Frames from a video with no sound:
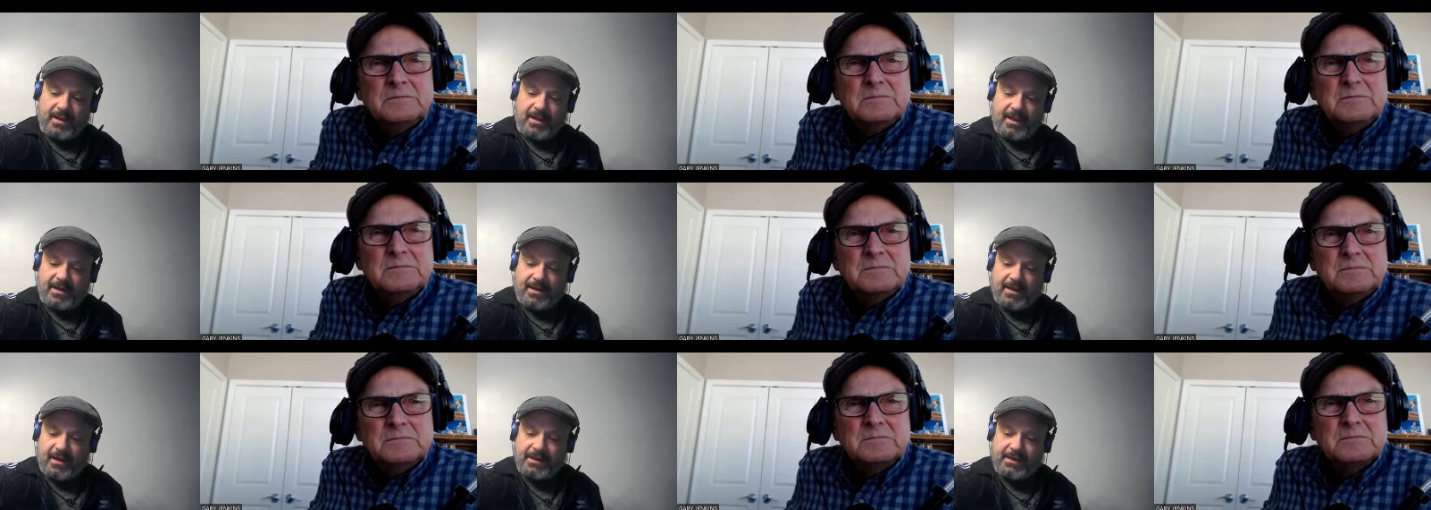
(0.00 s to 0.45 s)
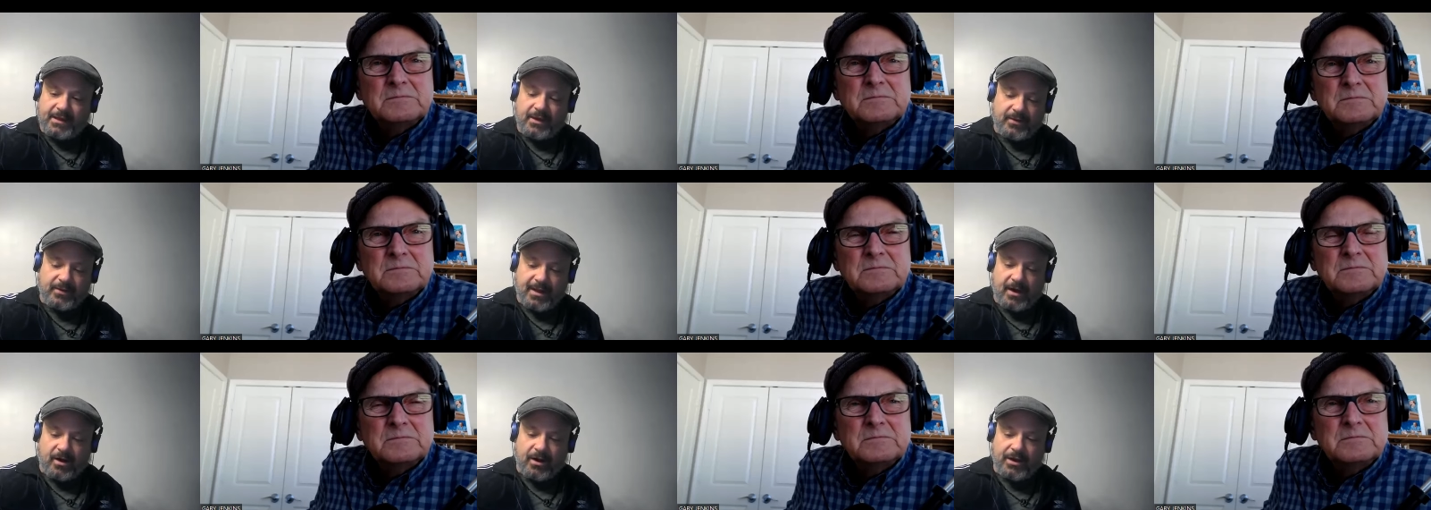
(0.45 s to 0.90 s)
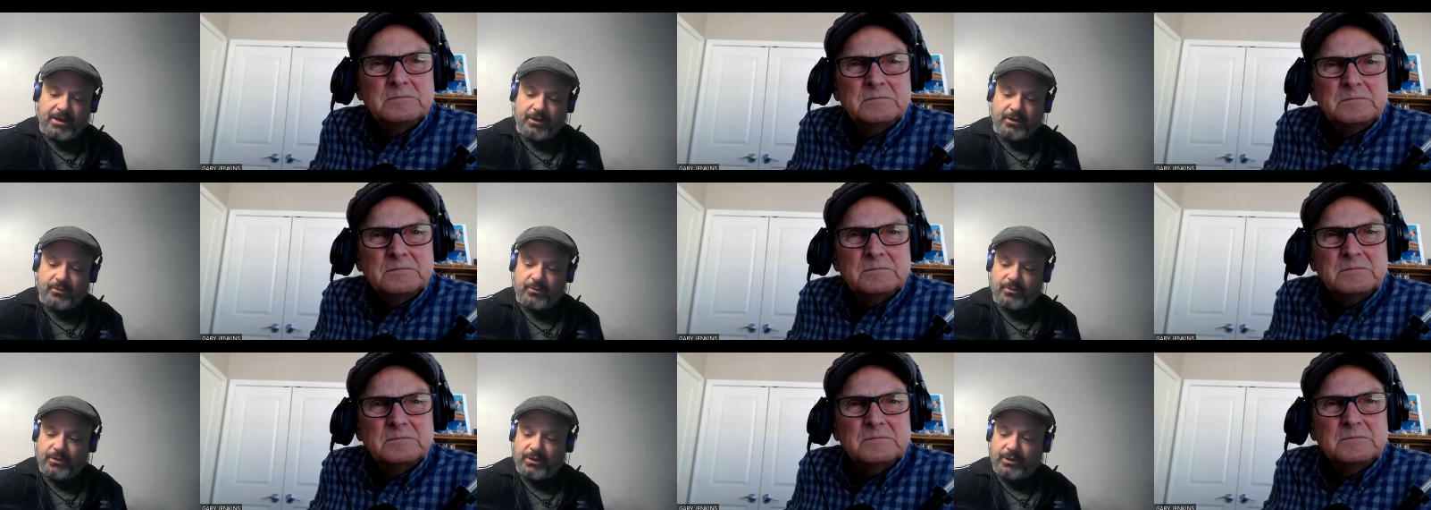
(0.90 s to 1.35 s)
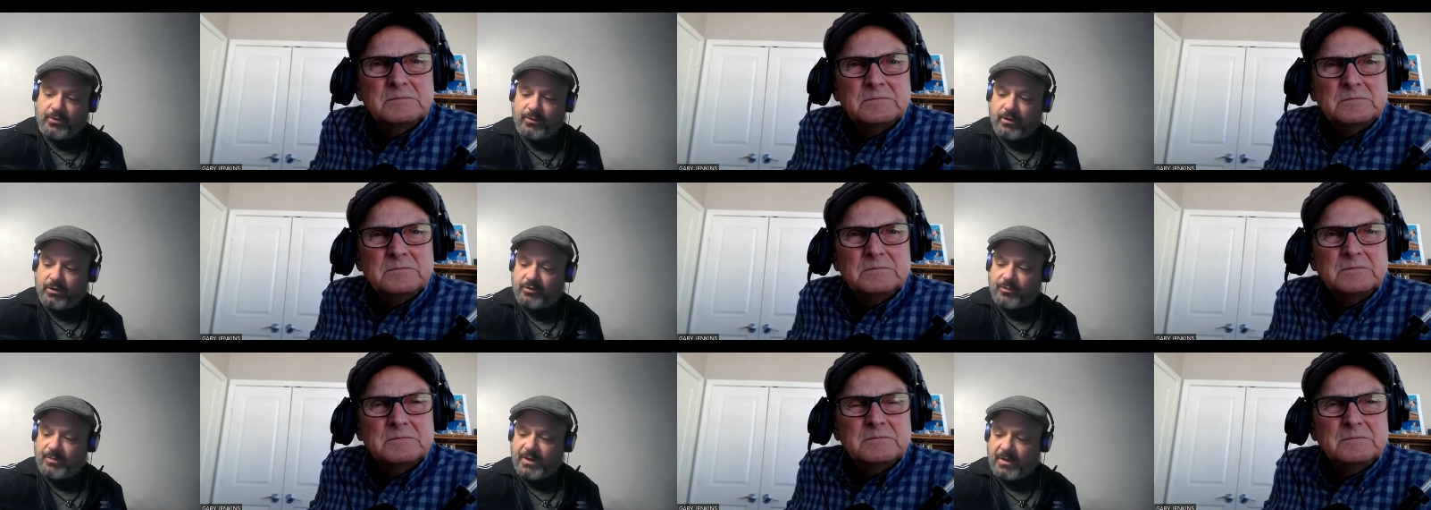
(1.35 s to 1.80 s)
Speaker 1: and Gary, you
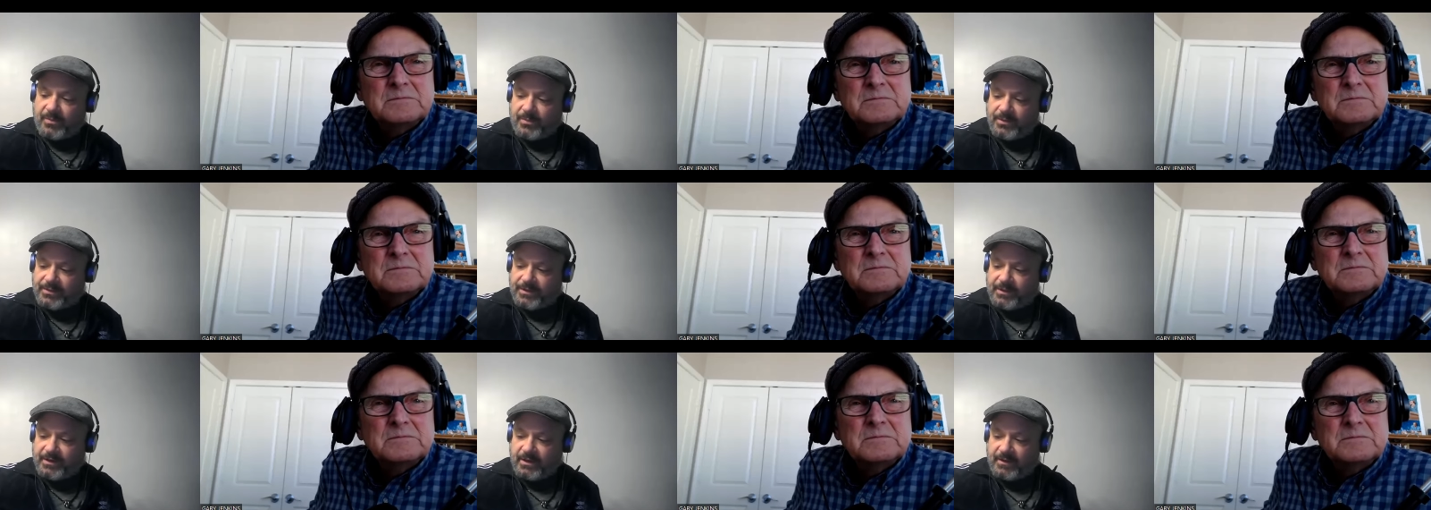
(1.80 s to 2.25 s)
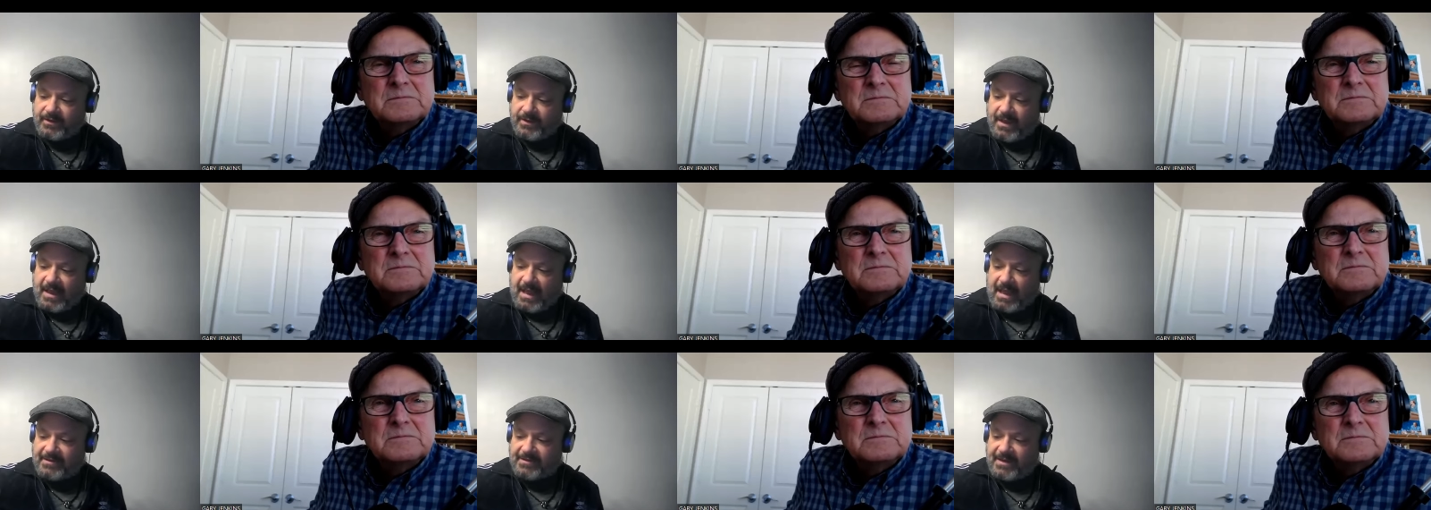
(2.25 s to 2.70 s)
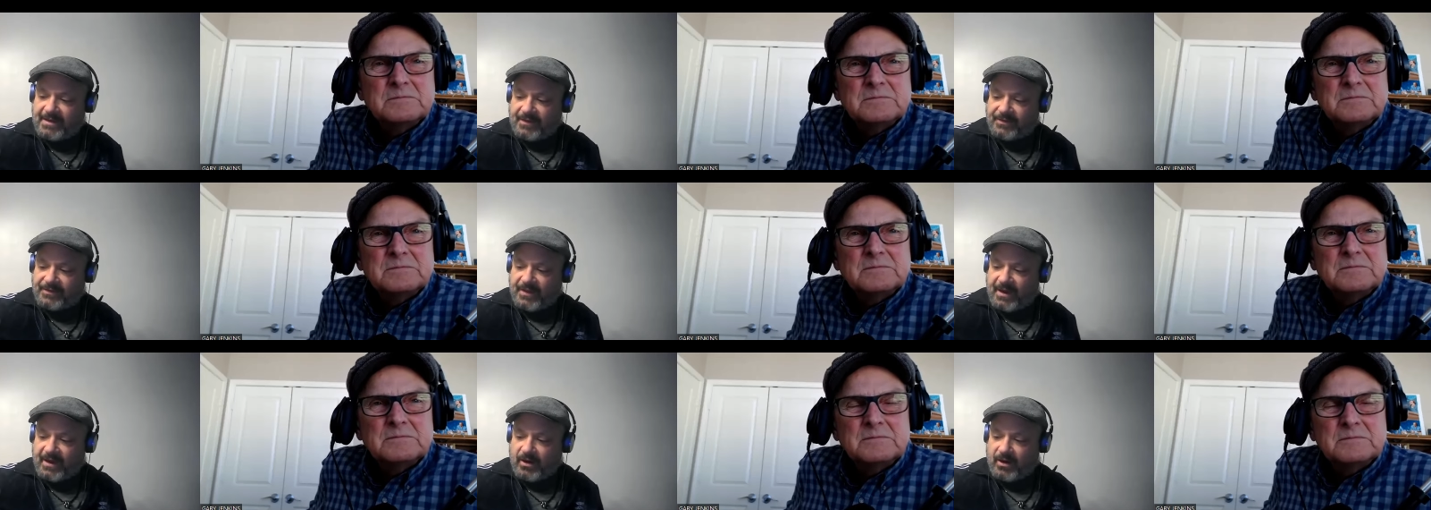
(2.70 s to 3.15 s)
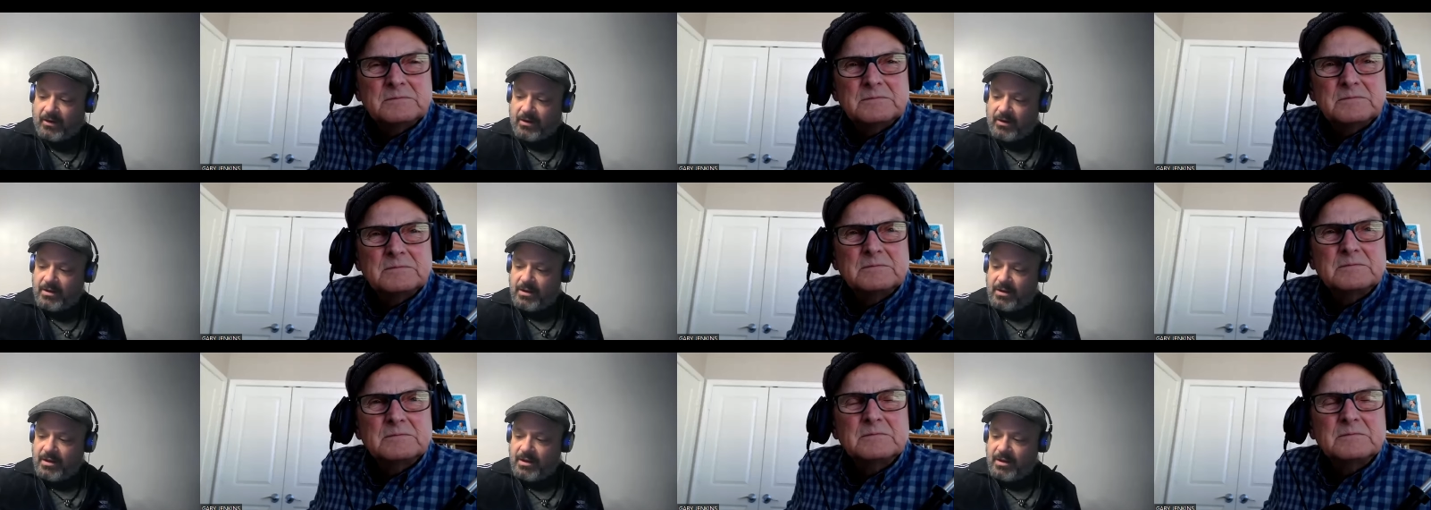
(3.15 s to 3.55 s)
hooked me up with the guys out there,